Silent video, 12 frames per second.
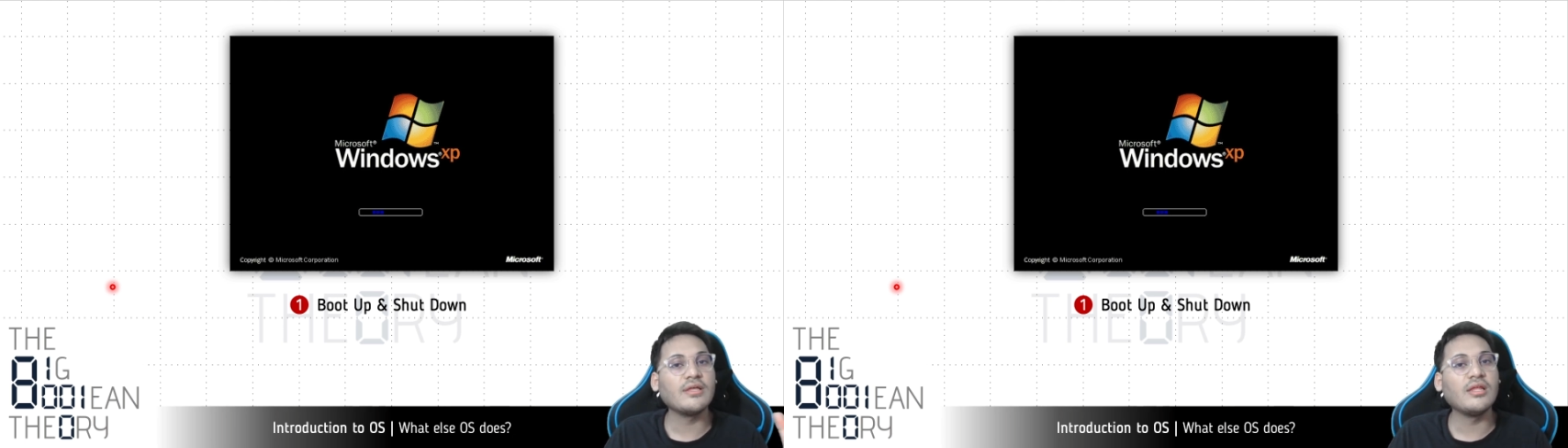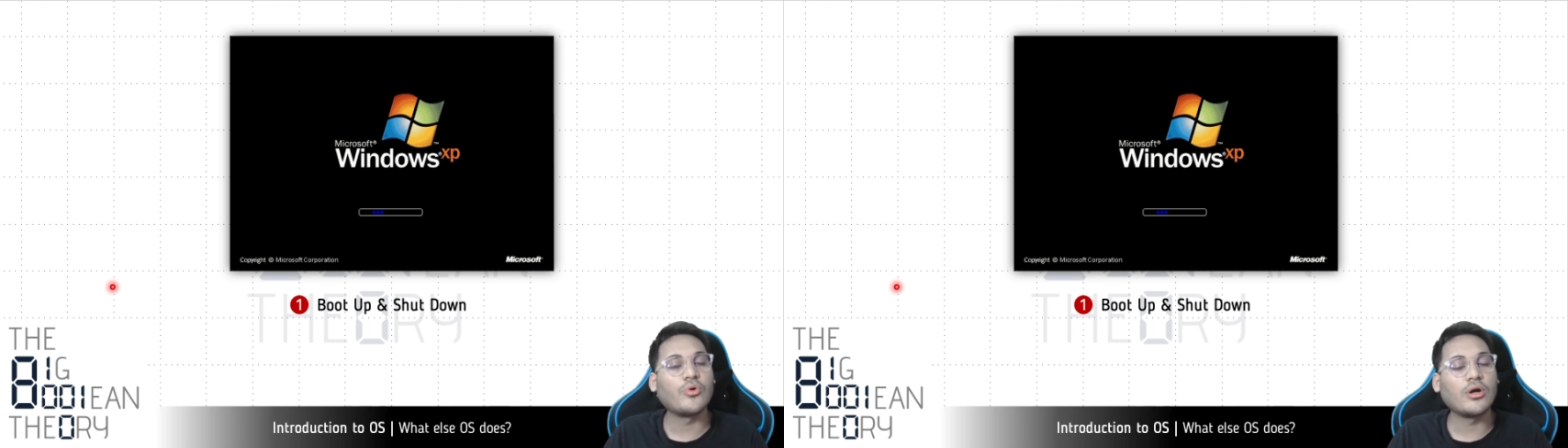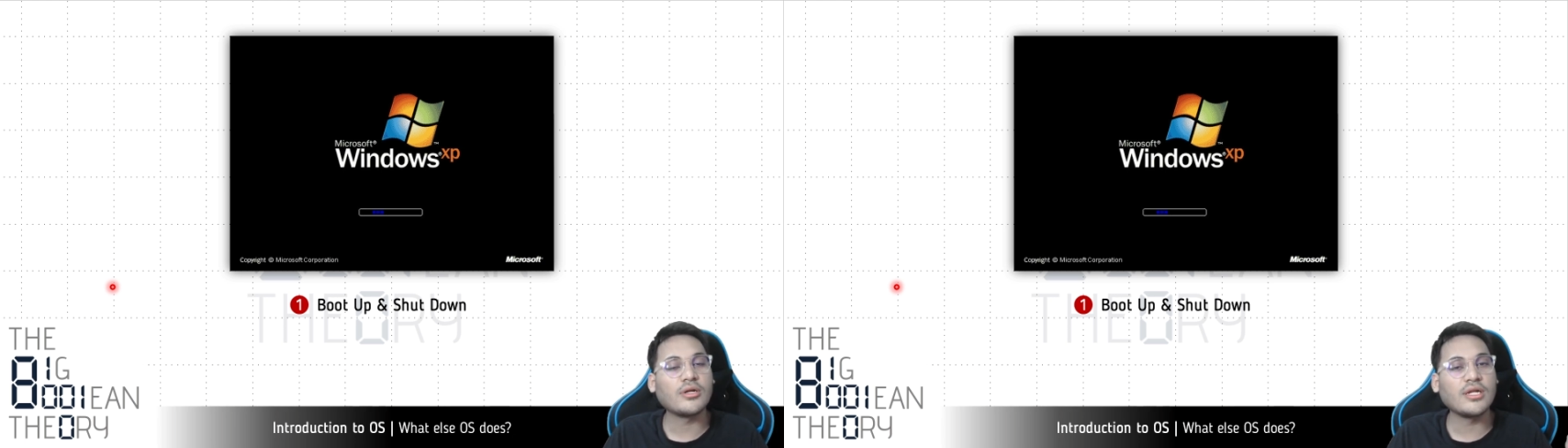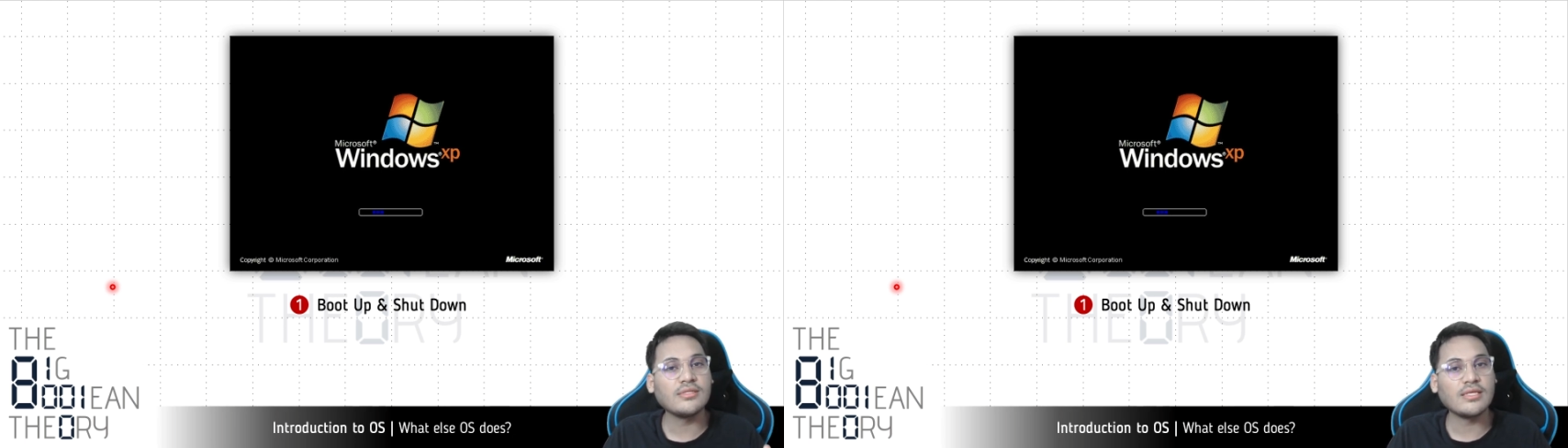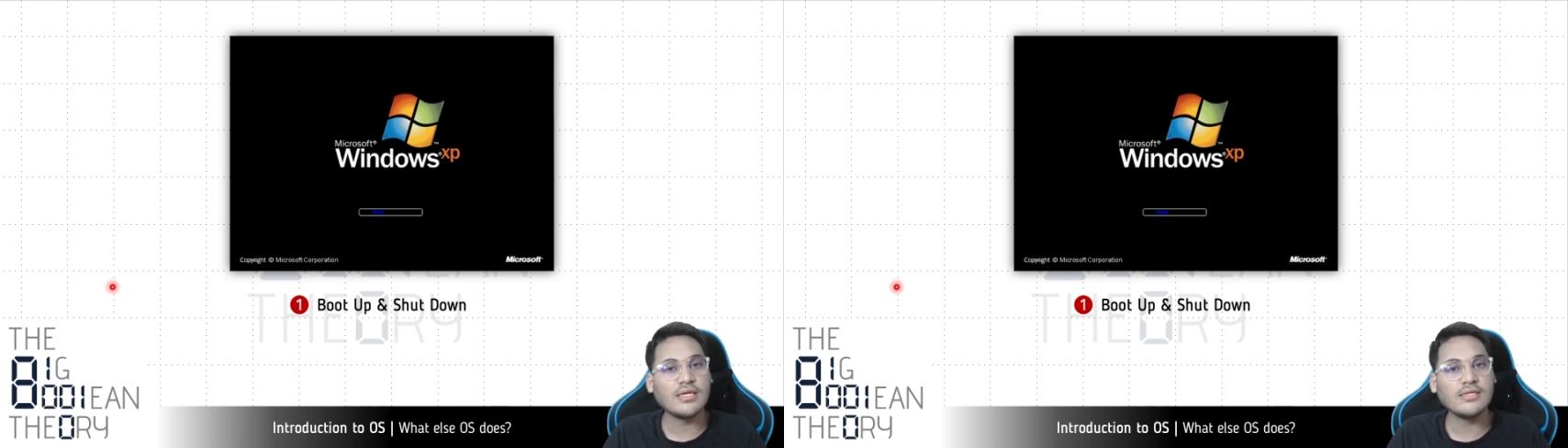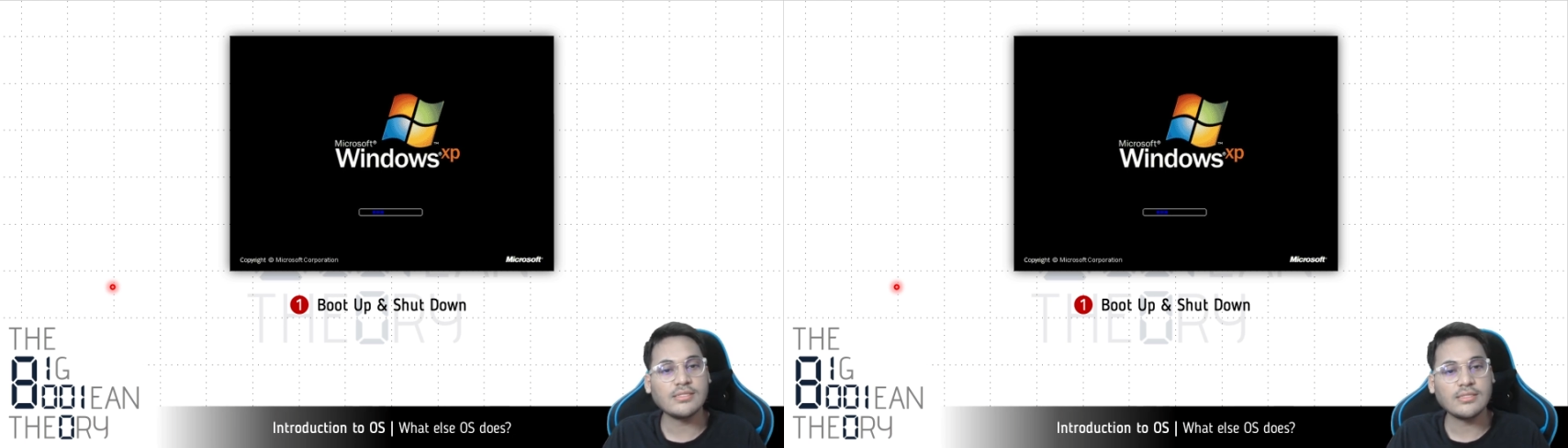important
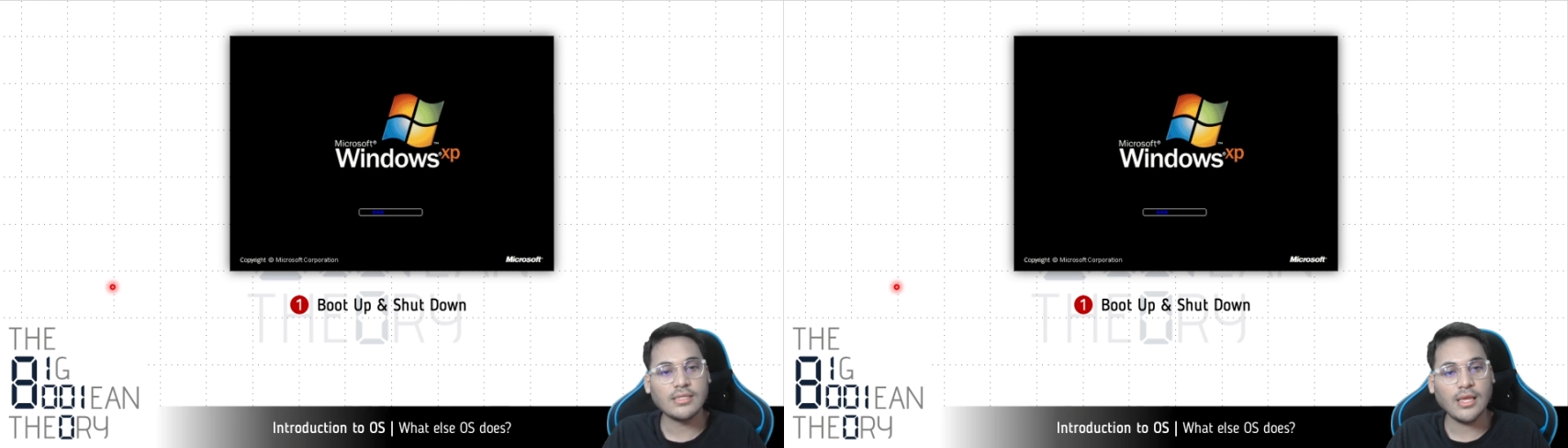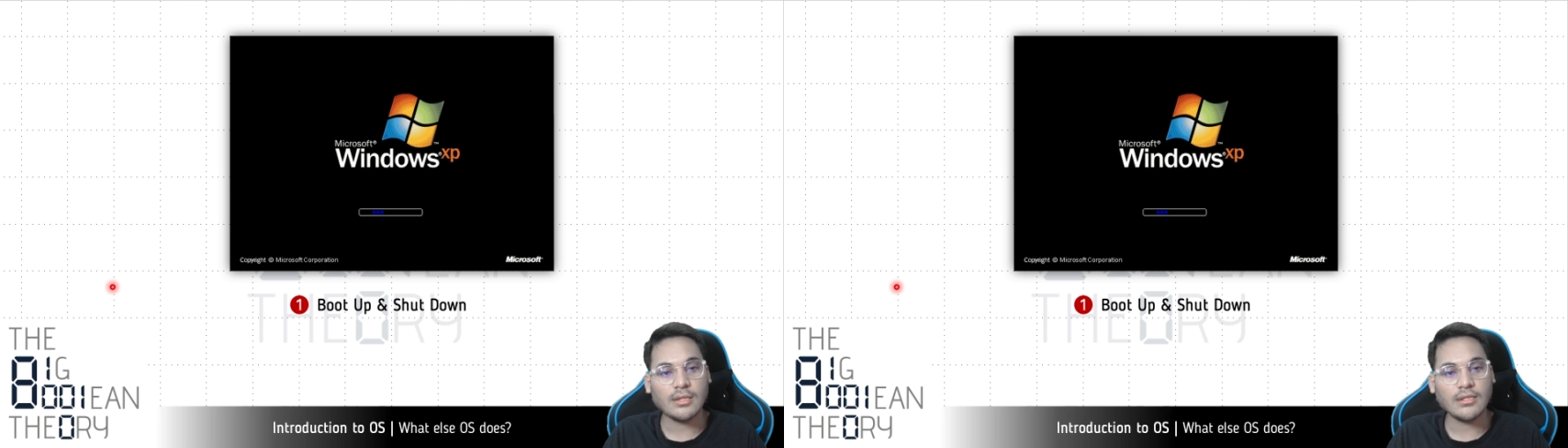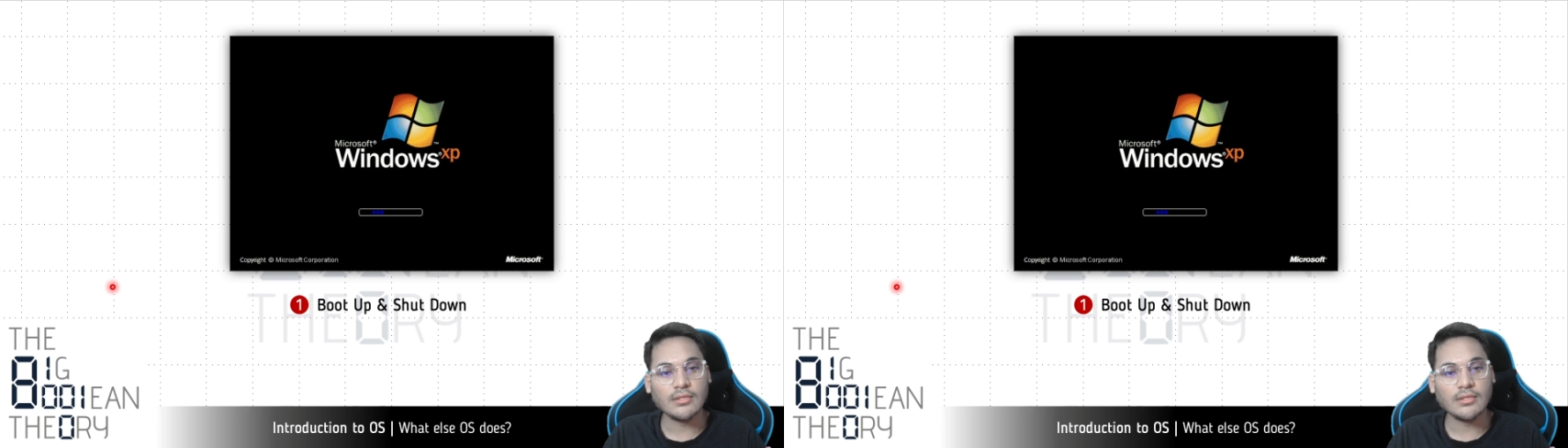things that